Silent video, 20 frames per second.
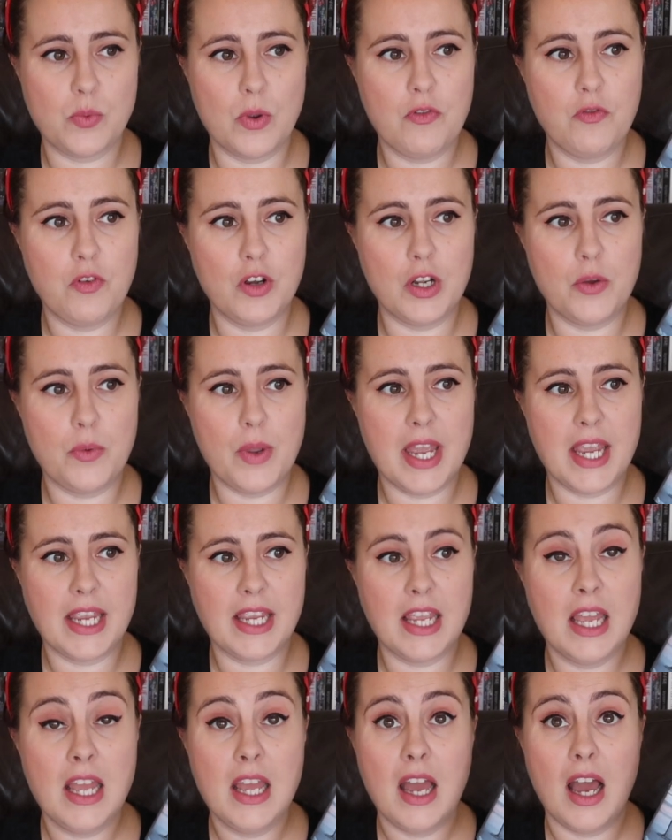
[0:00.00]
We're
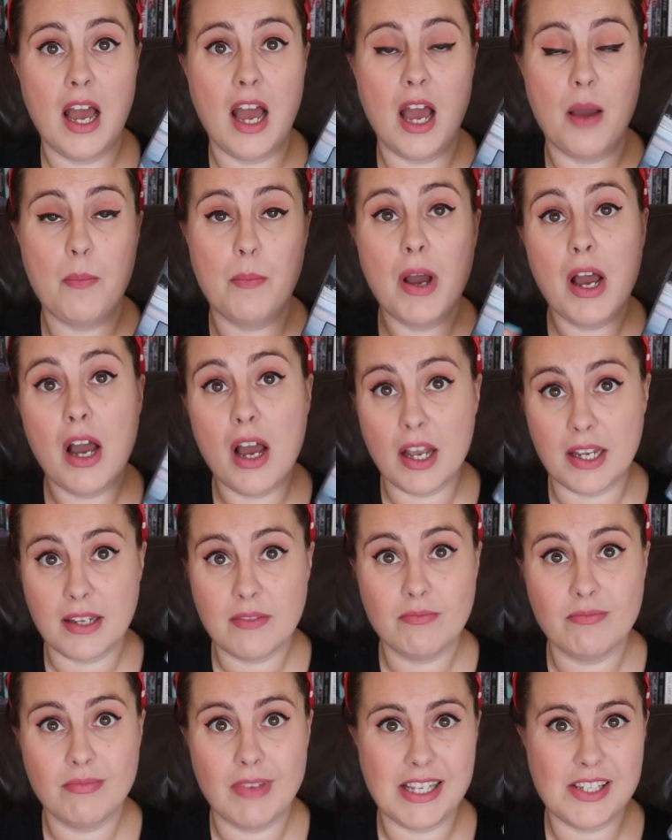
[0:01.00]
following her
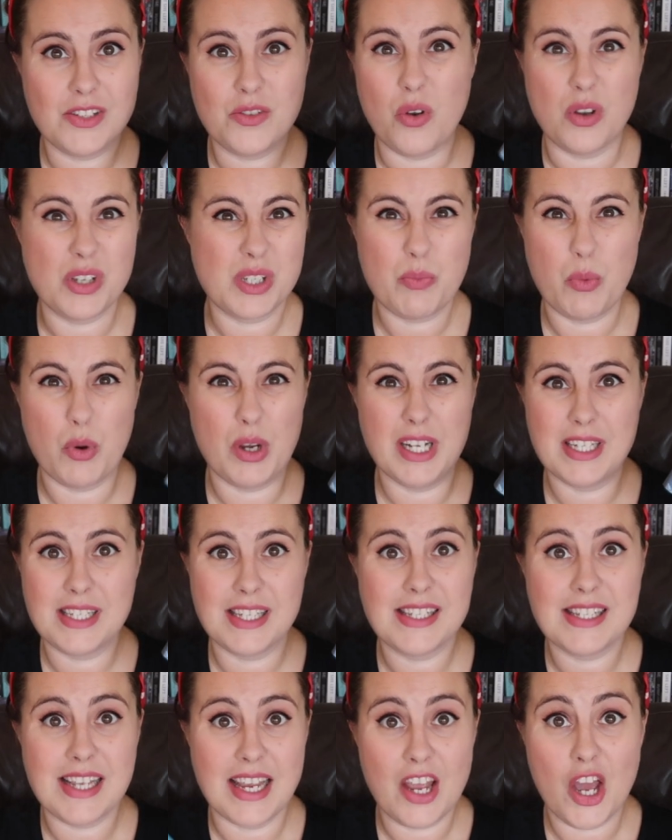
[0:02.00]
it's not a spoiler
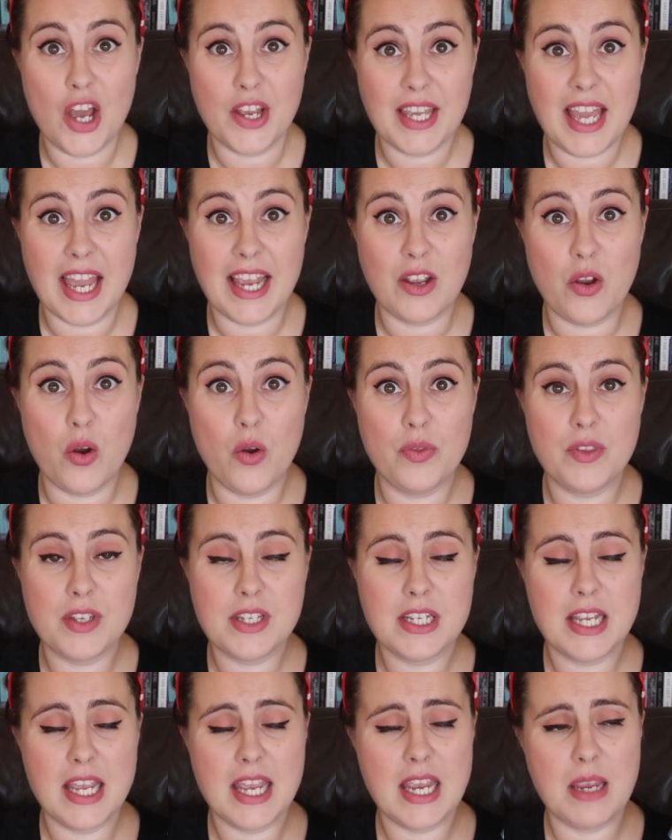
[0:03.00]
to say her getting on the
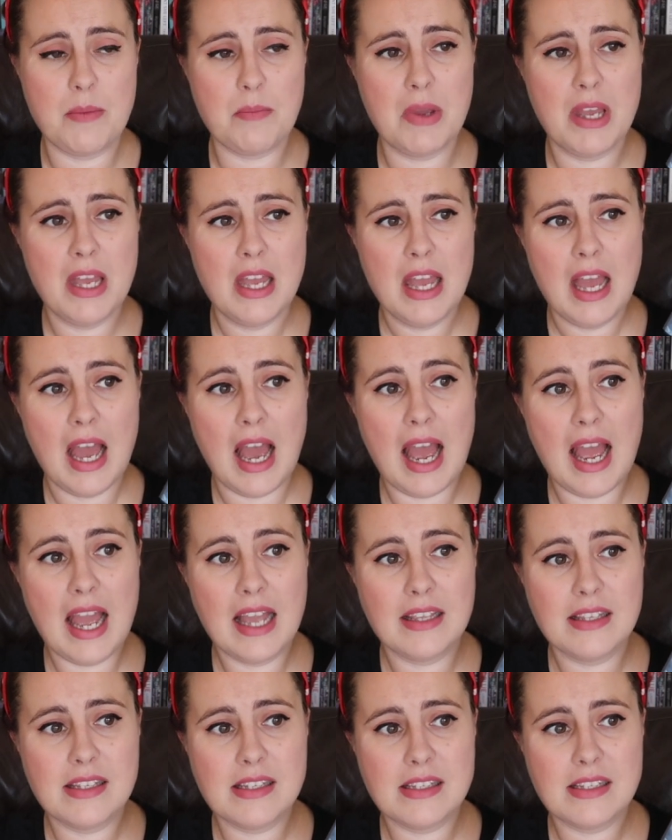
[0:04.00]
team,
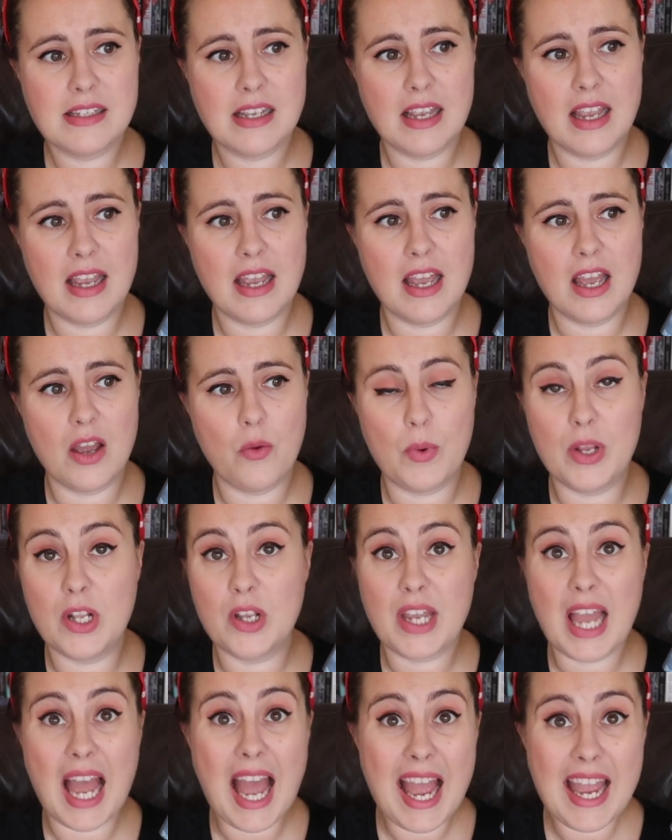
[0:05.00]
and we
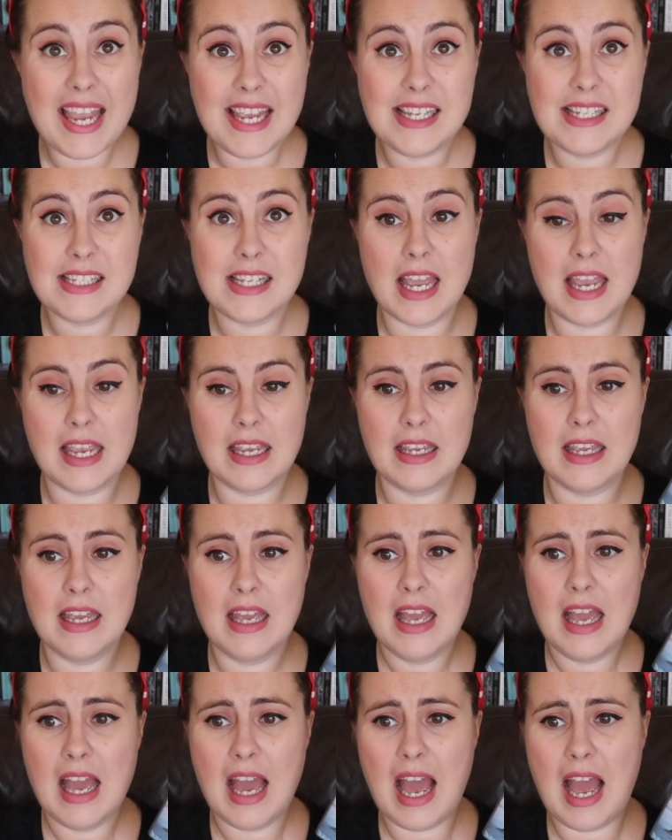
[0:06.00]
look at hazing
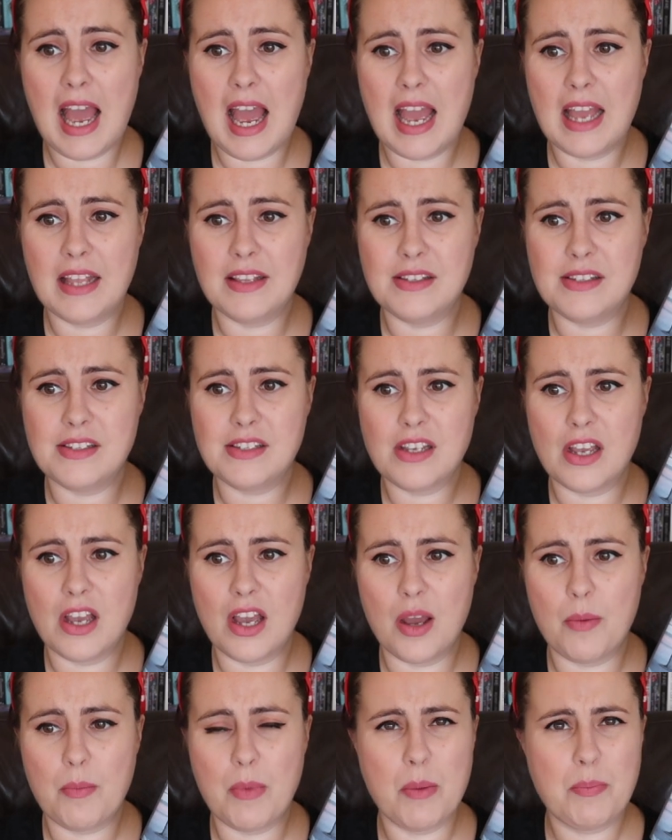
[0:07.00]
and
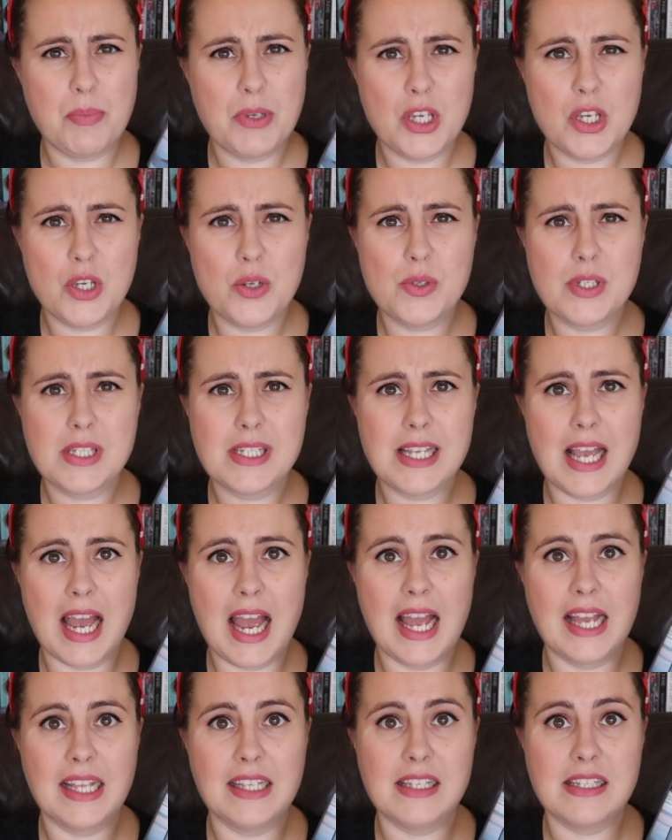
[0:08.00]
abuse
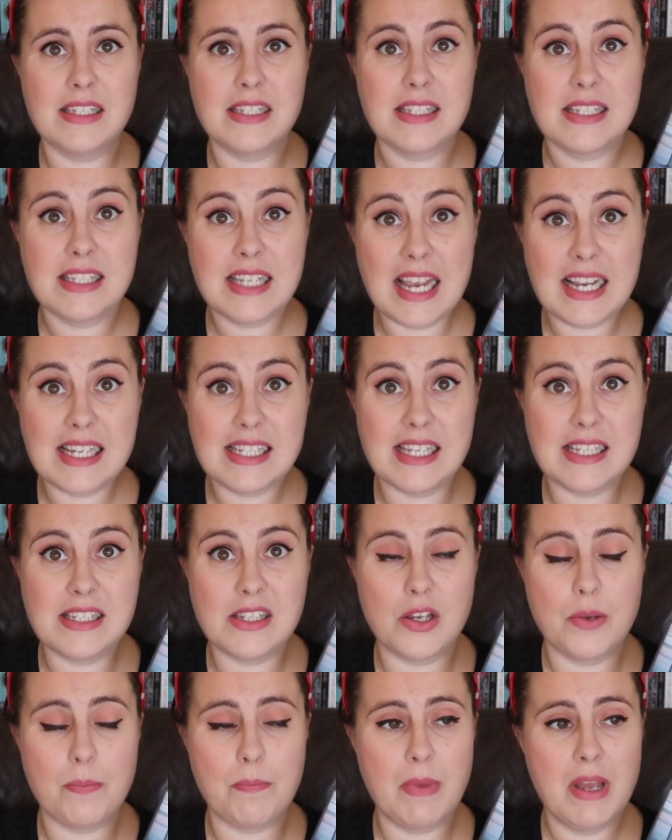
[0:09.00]
and
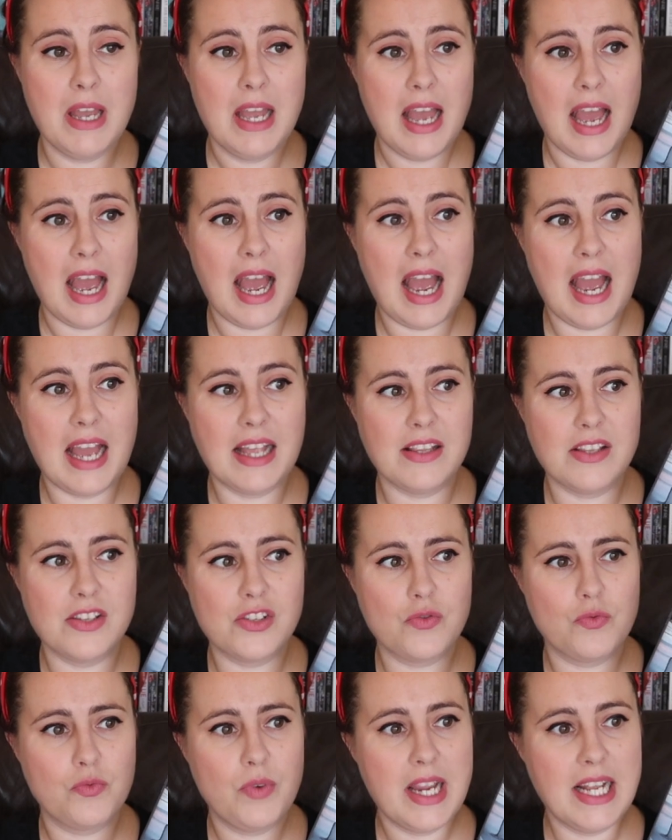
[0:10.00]
sexism
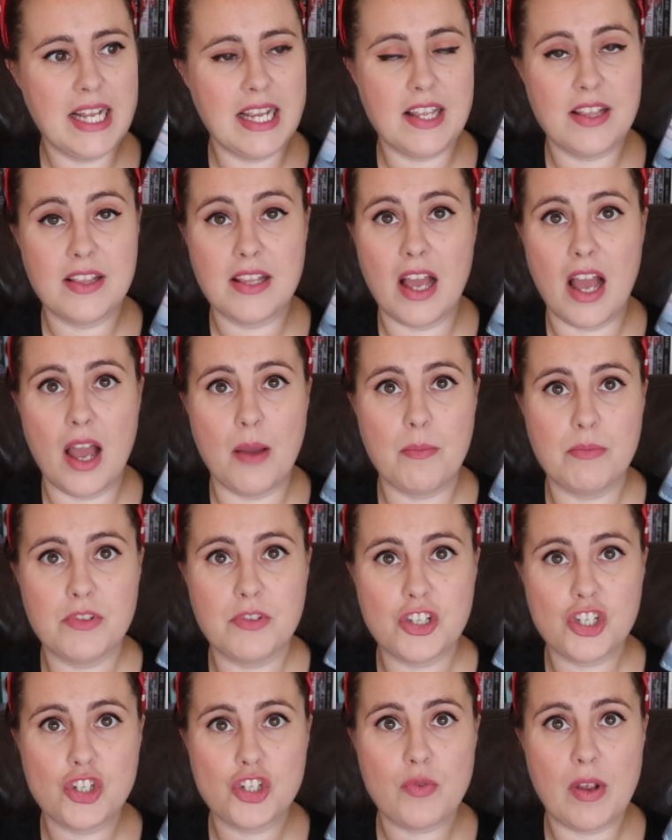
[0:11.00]
and really
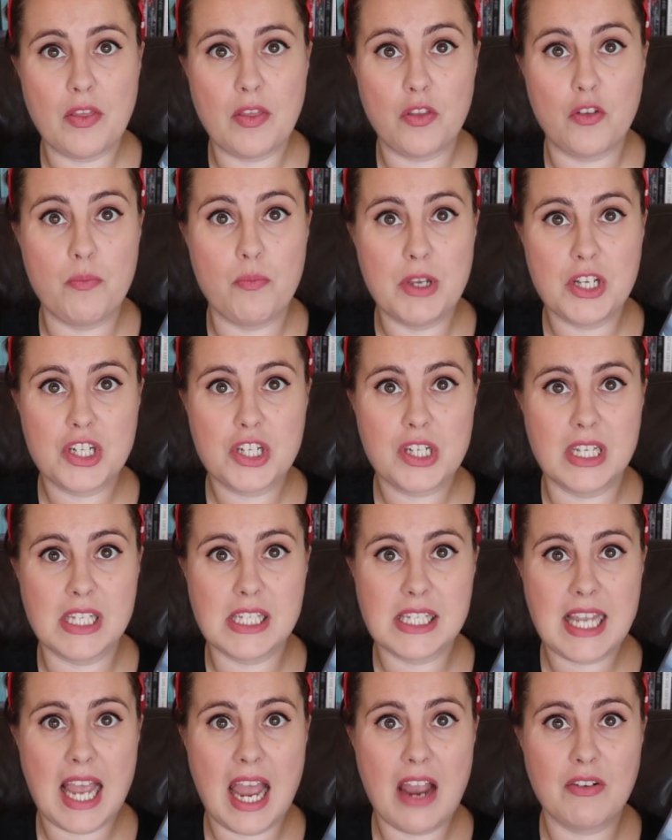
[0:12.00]
the strength of
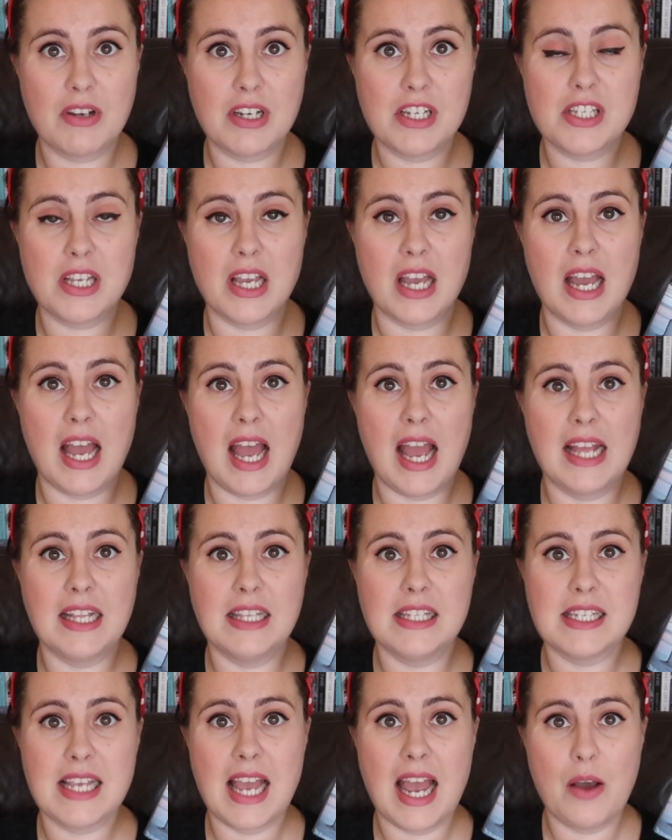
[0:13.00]
Michigan's character
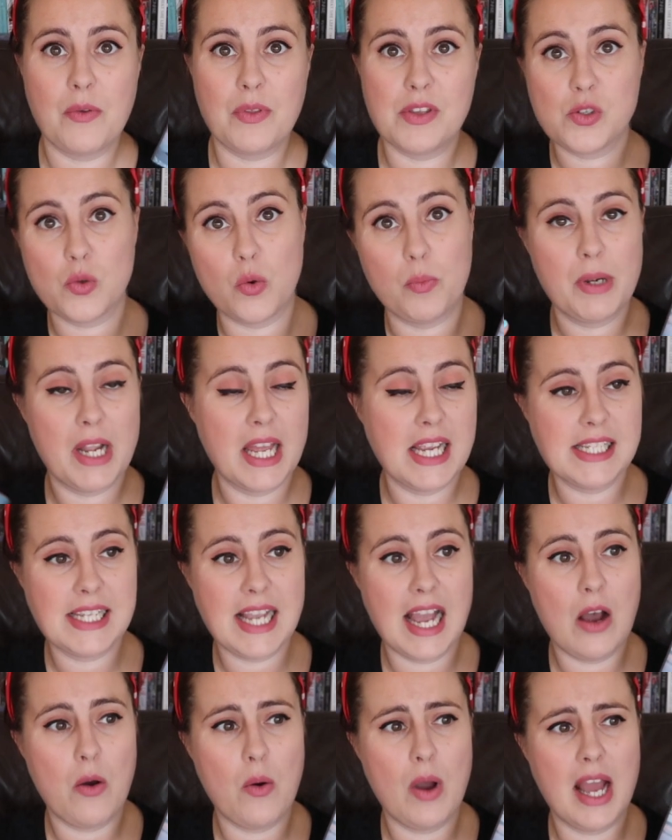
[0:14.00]
and how this all plays
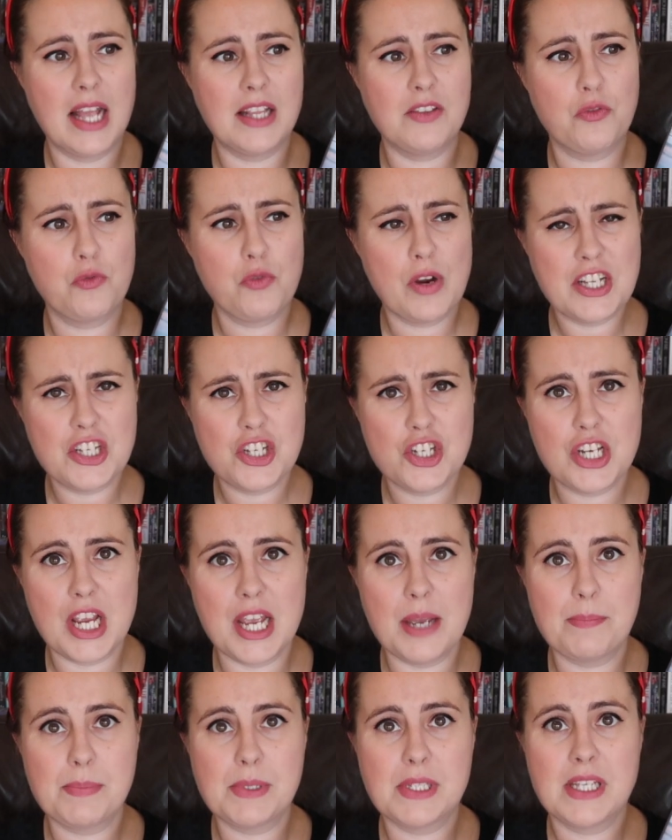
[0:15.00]
out, and
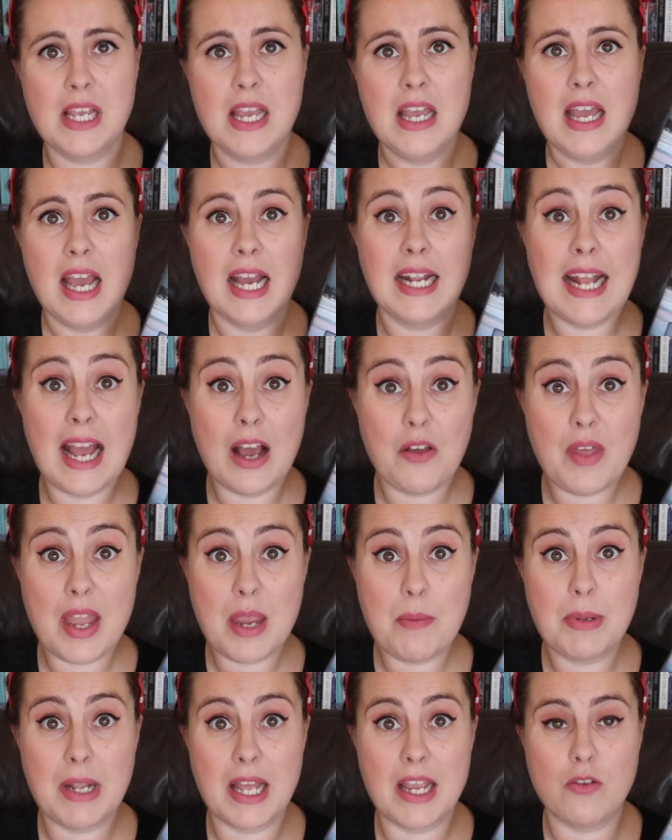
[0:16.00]
friendships and how
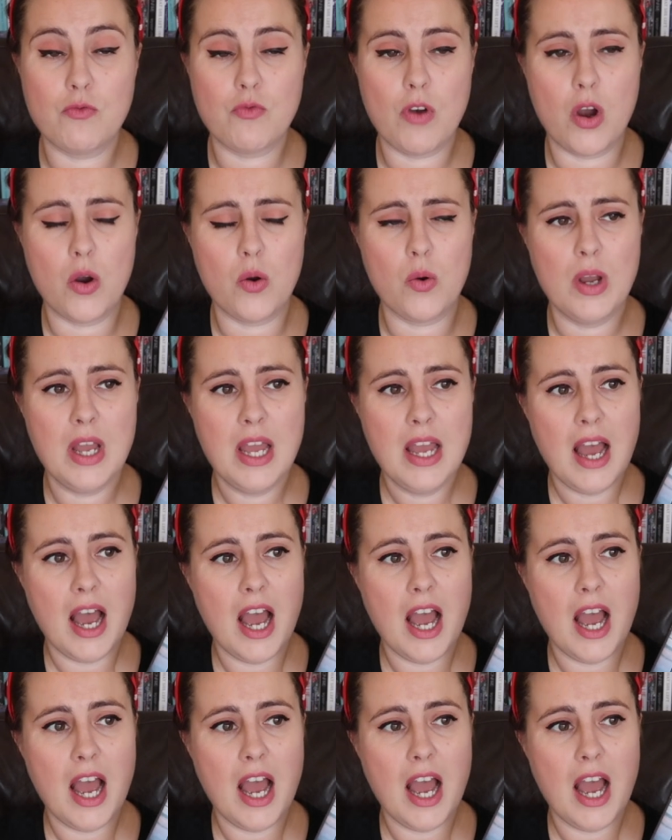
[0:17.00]
they play a role.